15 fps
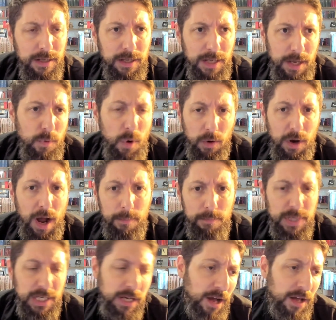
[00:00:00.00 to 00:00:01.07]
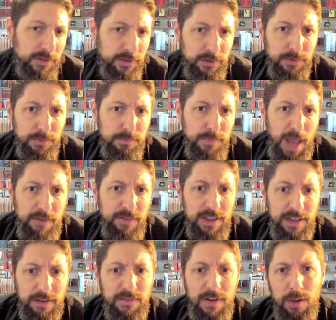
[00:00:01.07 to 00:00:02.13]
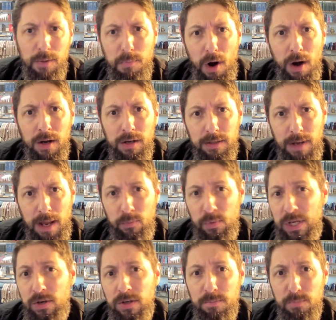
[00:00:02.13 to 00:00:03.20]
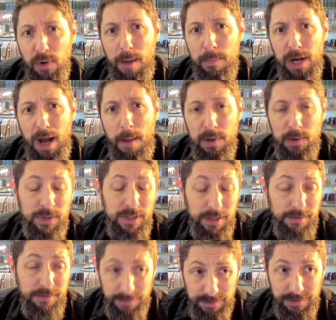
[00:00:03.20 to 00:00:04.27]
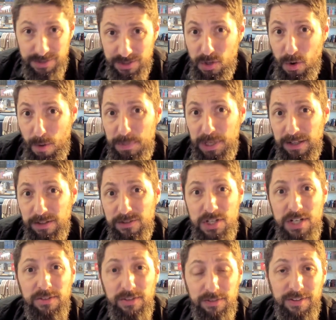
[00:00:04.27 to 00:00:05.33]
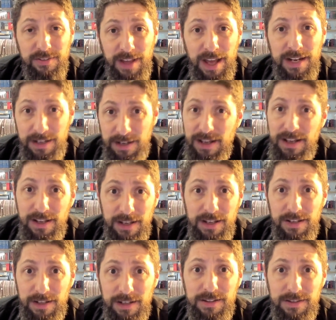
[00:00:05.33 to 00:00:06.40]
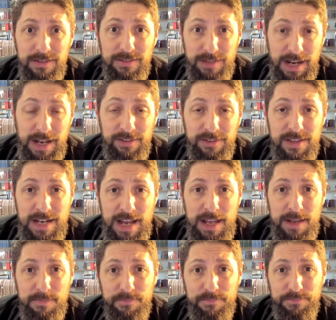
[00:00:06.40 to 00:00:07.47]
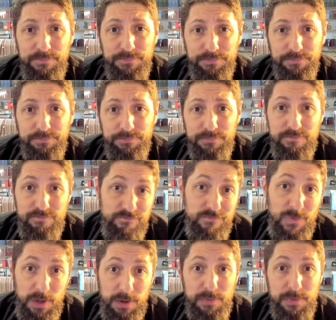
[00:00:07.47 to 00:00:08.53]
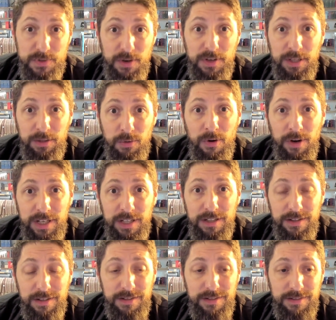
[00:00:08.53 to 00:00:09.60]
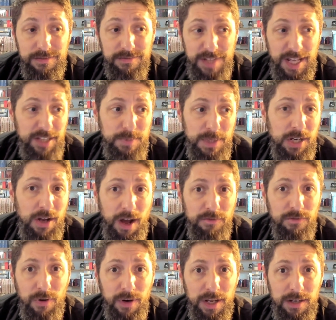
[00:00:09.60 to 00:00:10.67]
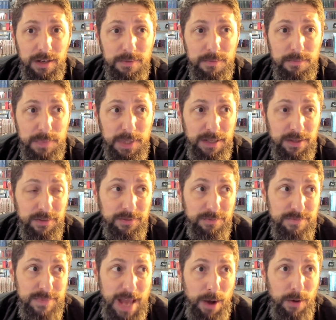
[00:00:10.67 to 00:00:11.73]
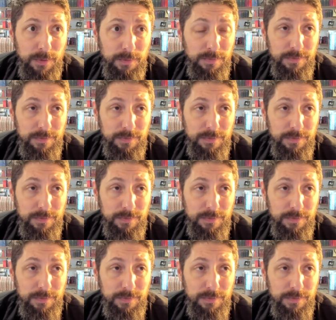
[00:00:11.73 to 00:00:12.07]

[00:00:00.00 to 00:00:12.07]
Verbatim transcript: it won't come because everything fell apart and we couldn't prop it up. It would show up because Jesus decided today is the day. returning glory. Thanks be to God for it, because now,